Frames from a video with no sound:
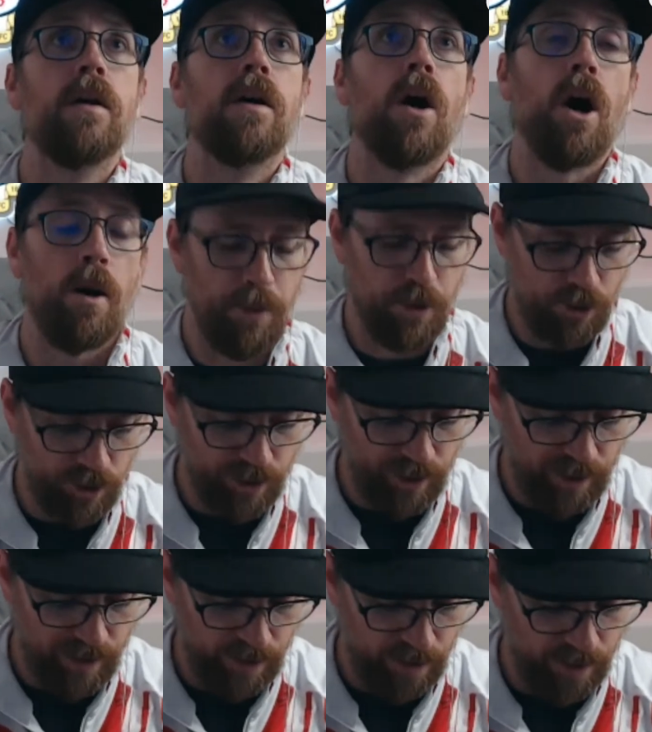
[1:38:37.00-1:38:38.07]
Opportunity
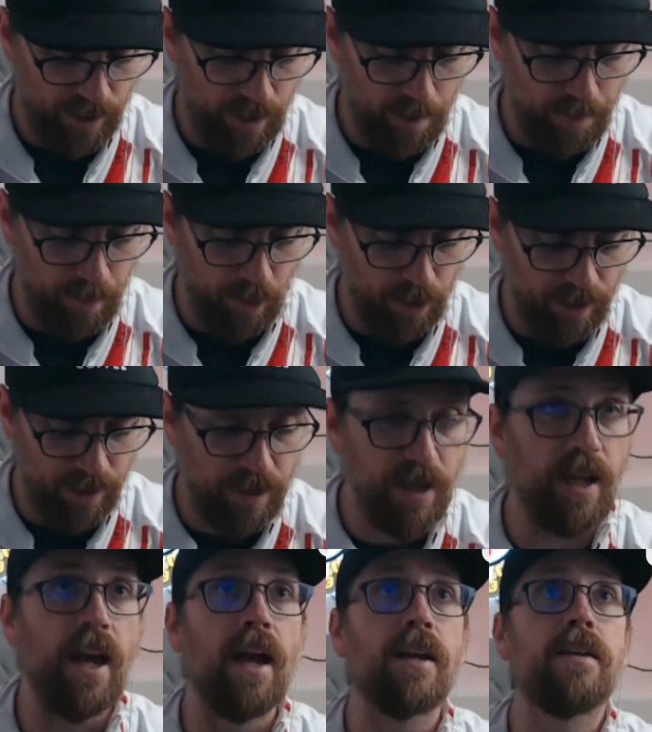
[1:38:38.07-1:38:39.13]
here. They come burning in
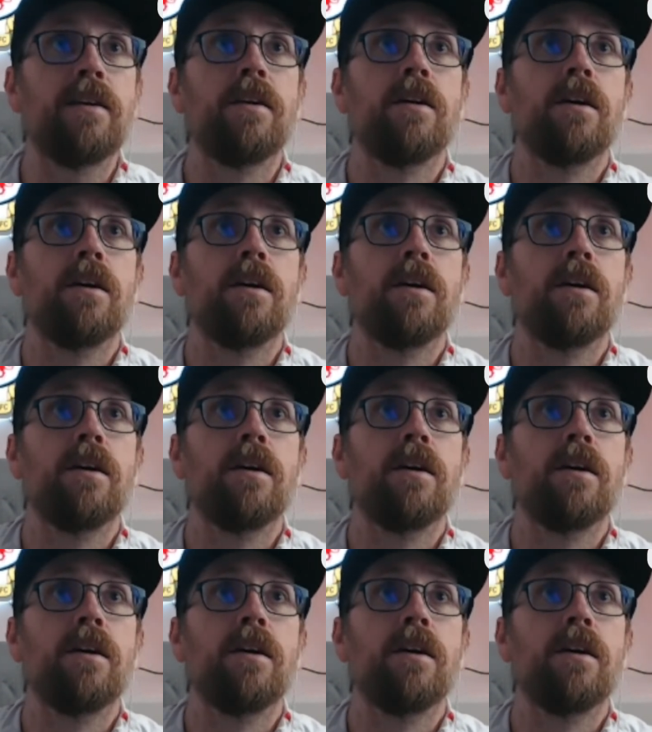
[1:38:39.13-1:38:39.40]
again.